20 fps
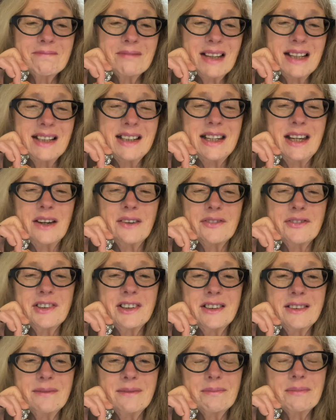I left
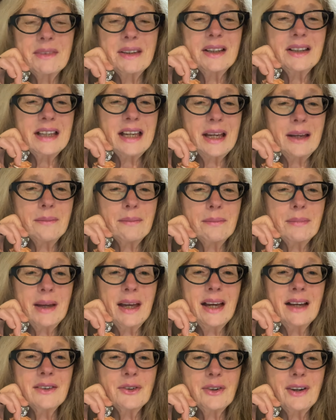it, came
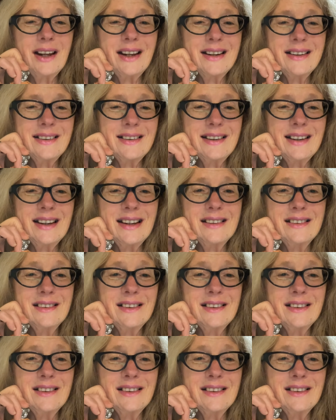back, tried again.